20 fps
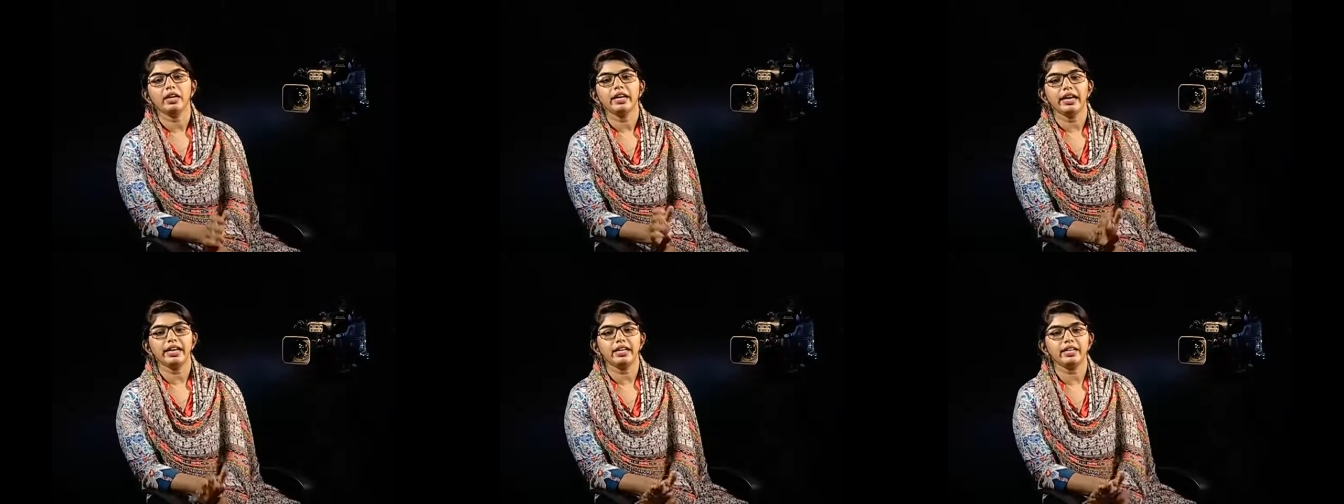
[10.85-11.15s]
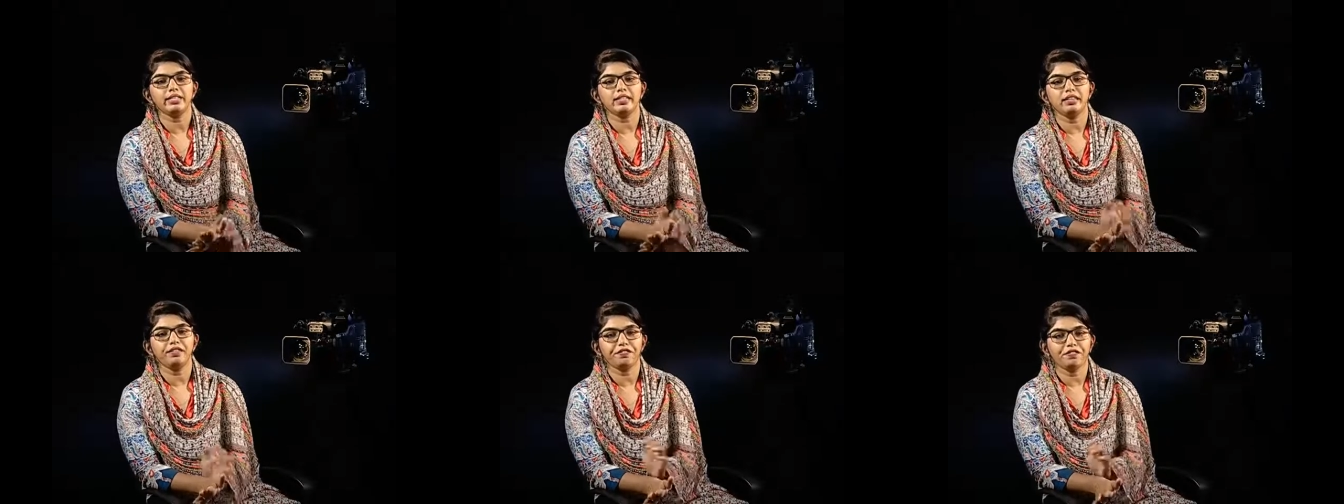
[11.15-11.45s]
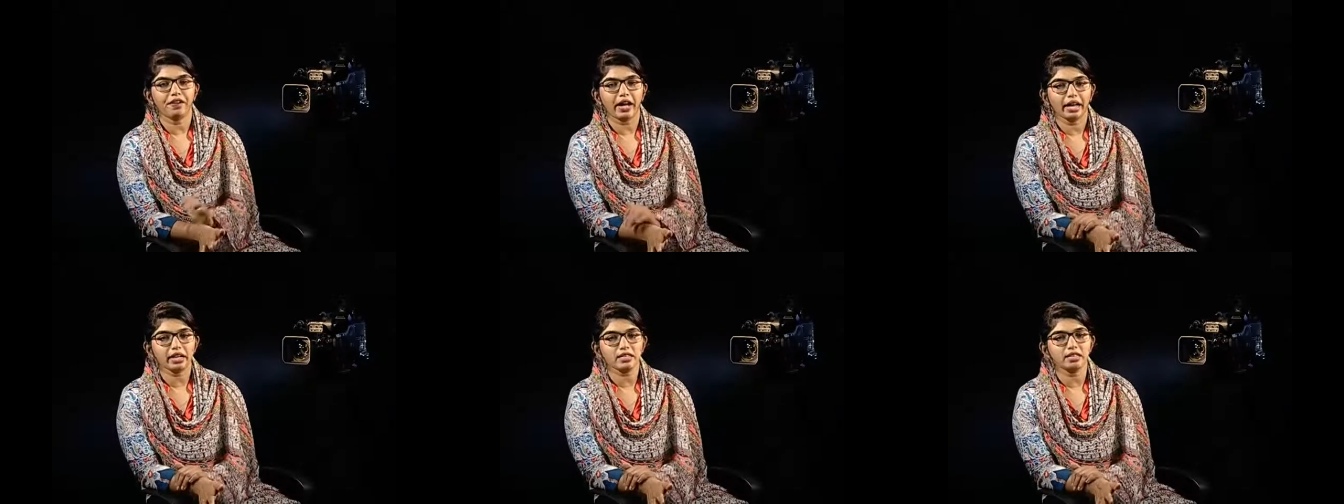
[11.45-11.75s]
It is in
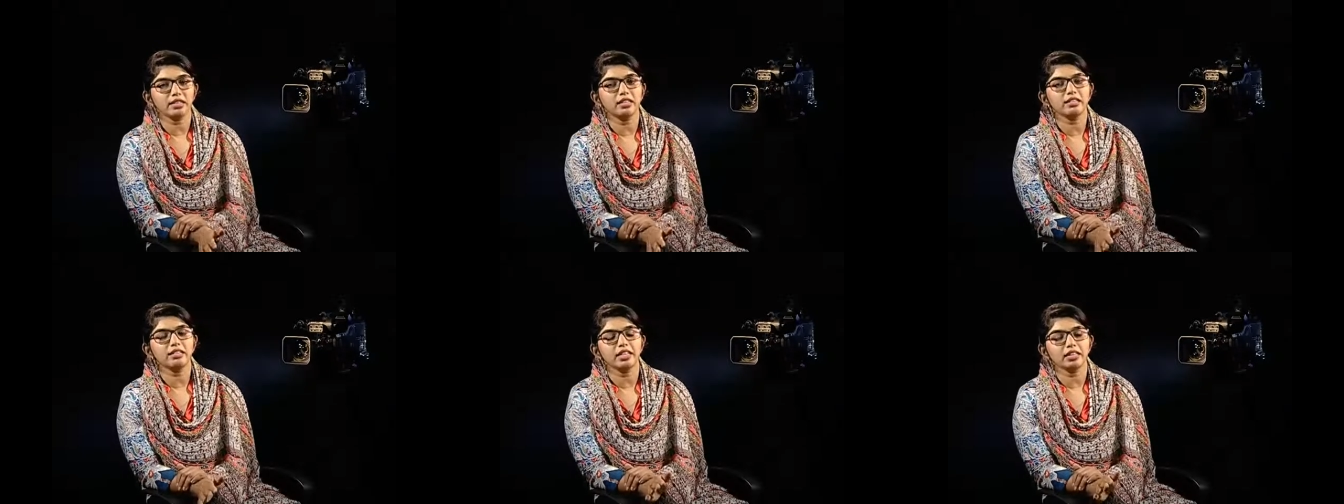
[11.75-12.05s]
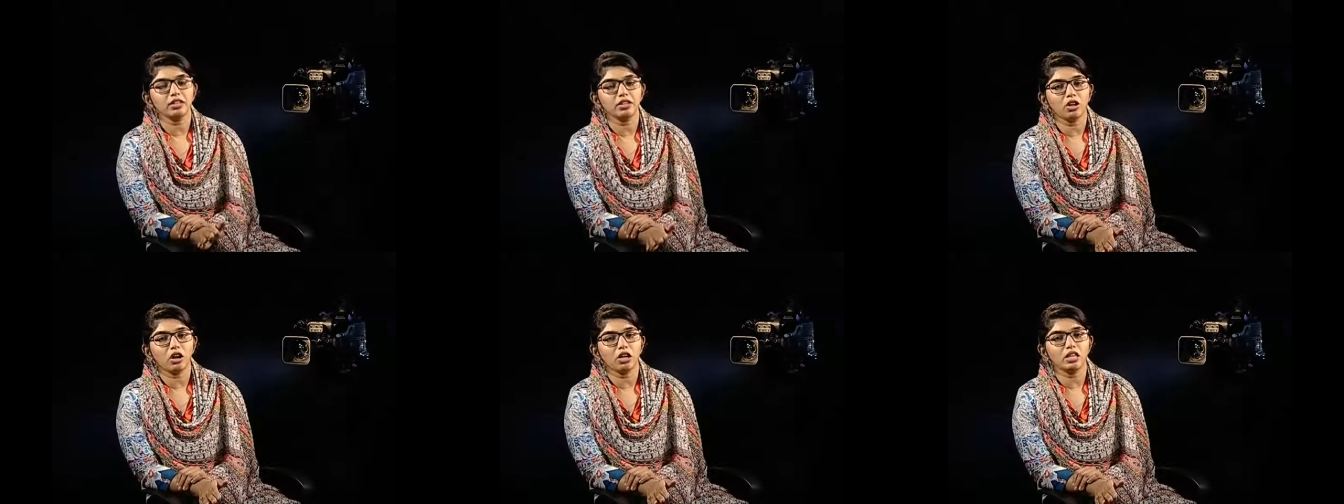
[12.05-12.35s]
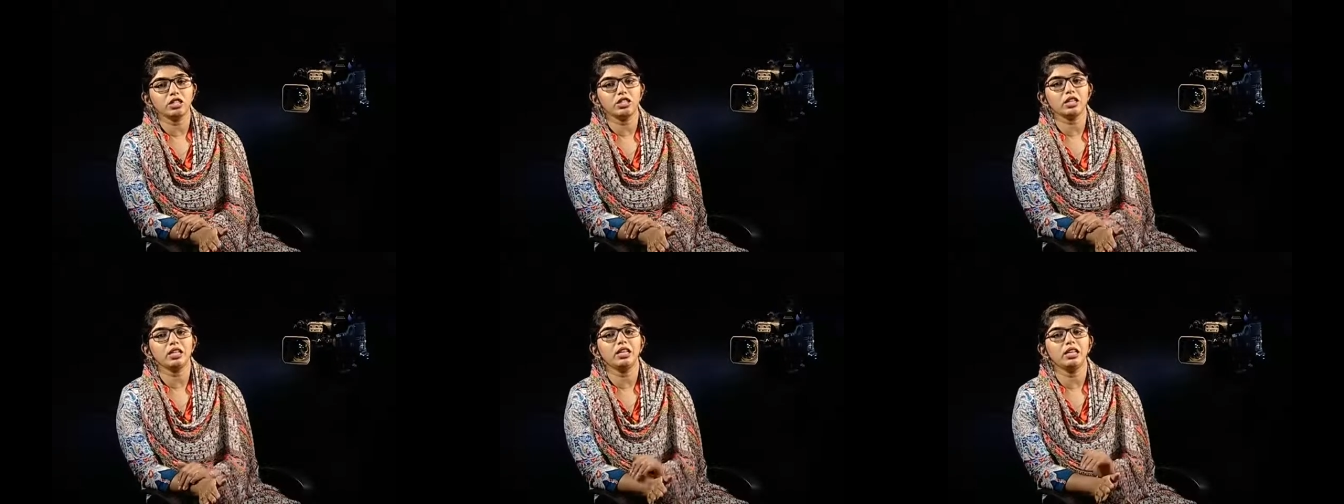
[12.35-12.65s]
fact a
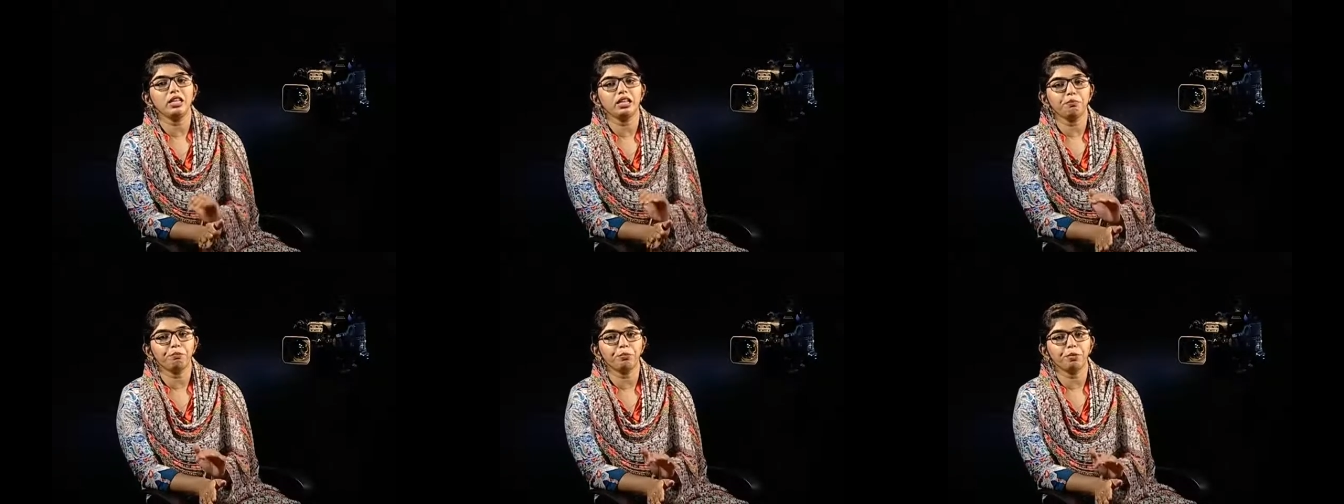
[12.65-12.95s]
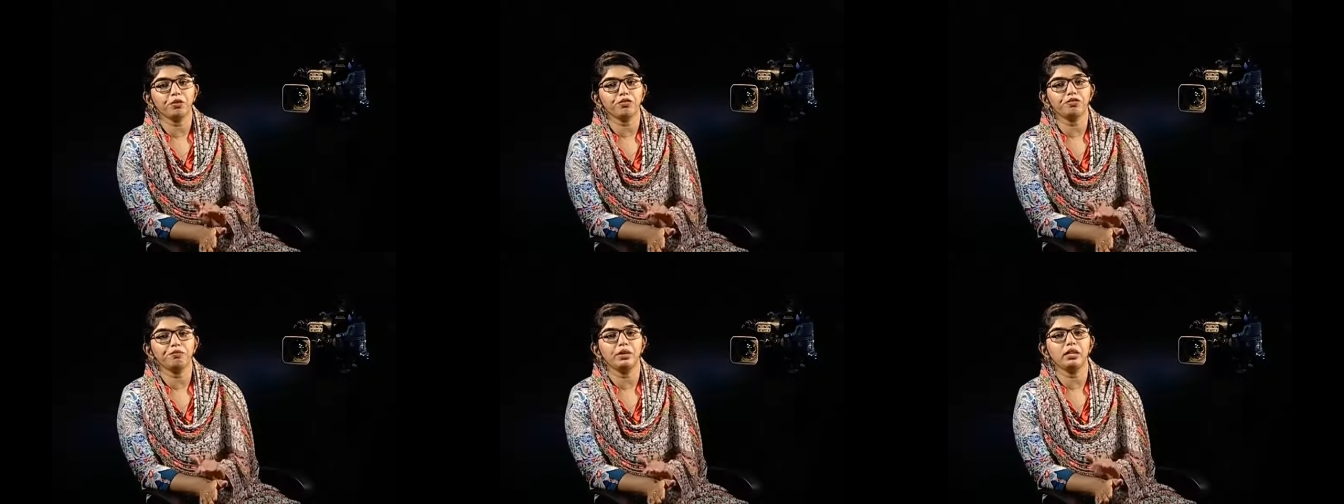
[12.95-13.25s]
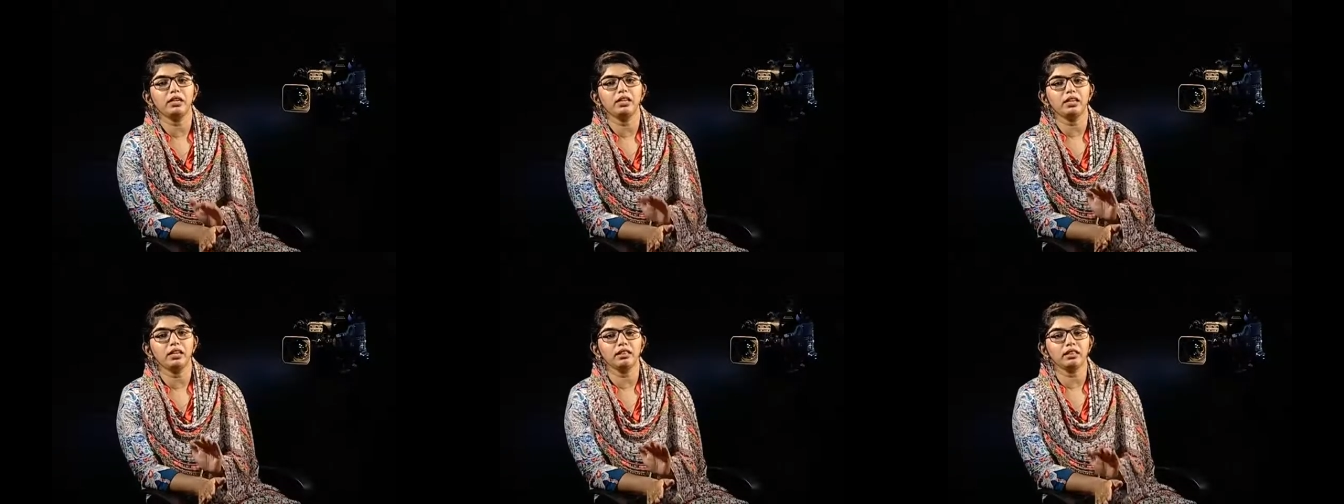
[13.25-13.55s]
technological
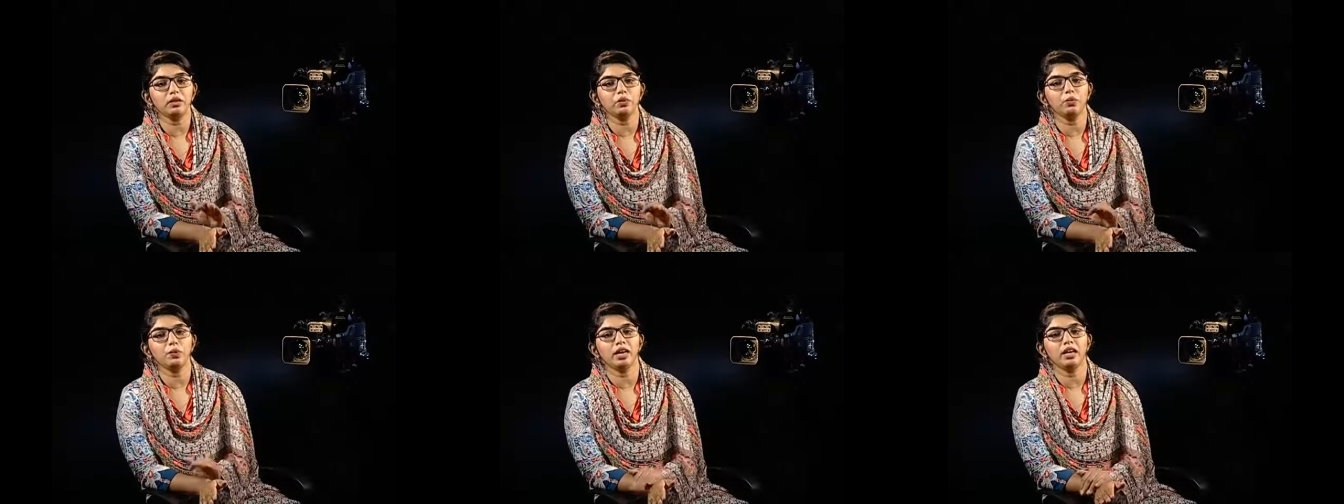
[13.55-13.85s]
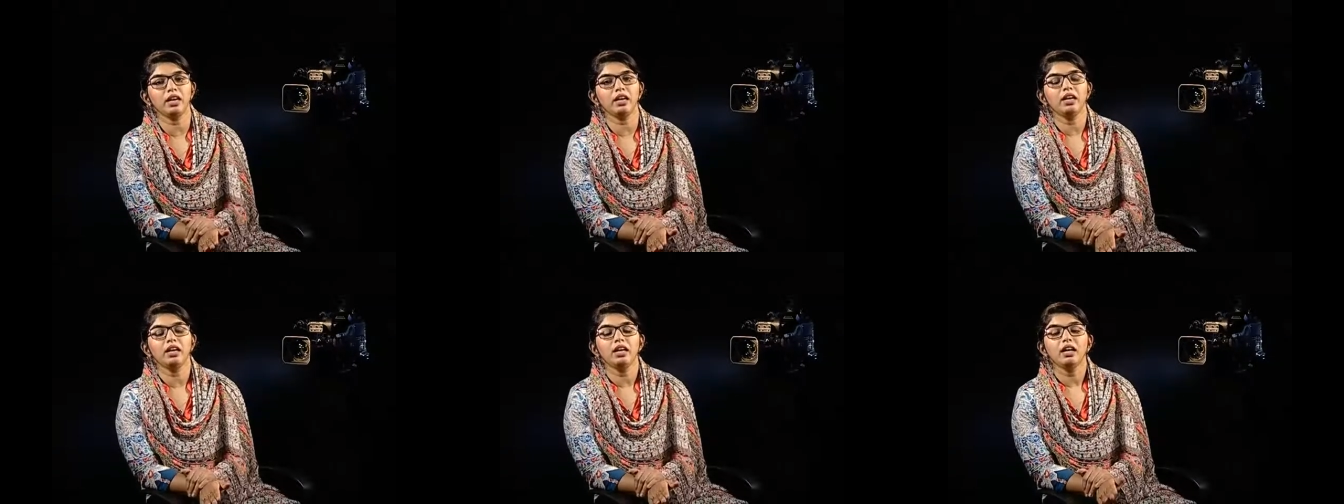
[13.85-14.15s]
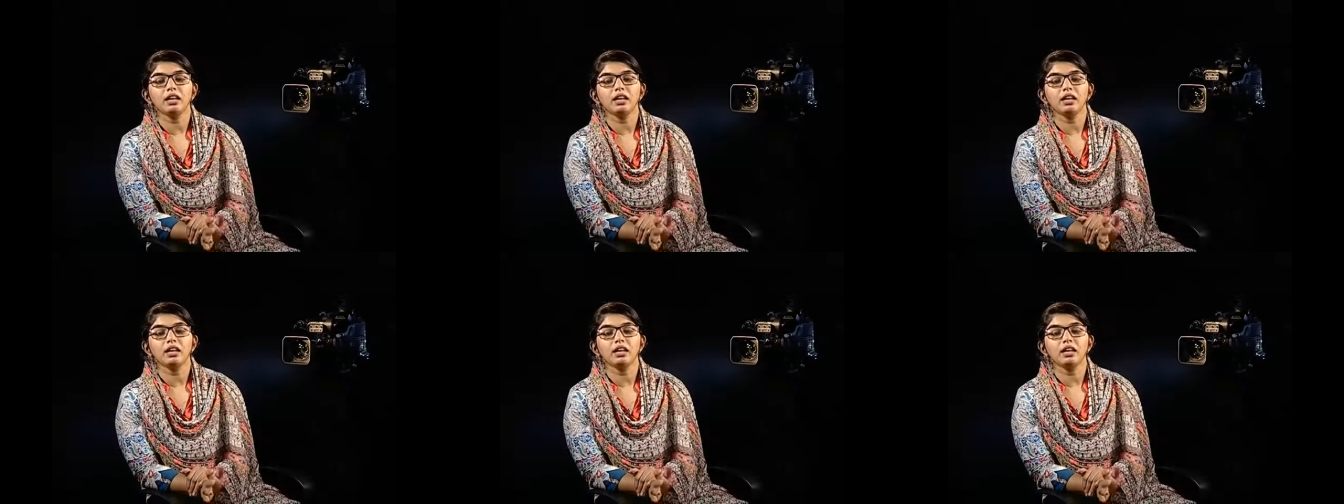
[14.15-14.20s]
improvement in the way